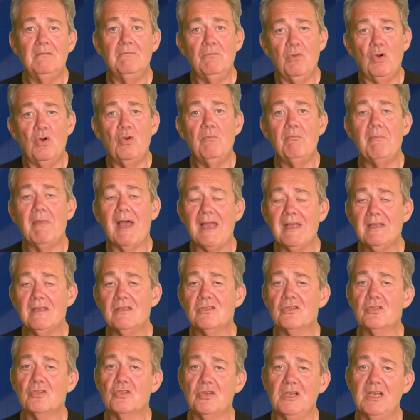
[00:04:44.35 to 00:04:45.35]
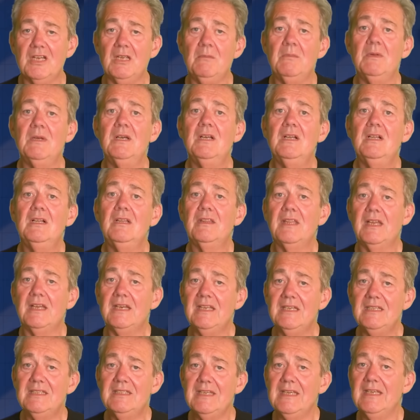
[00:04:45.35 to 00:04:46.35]
more mainstream than
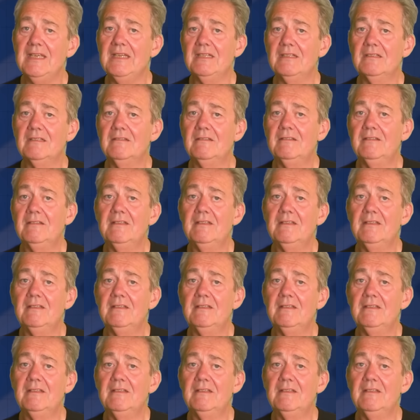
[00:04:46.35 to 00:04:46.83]
it did,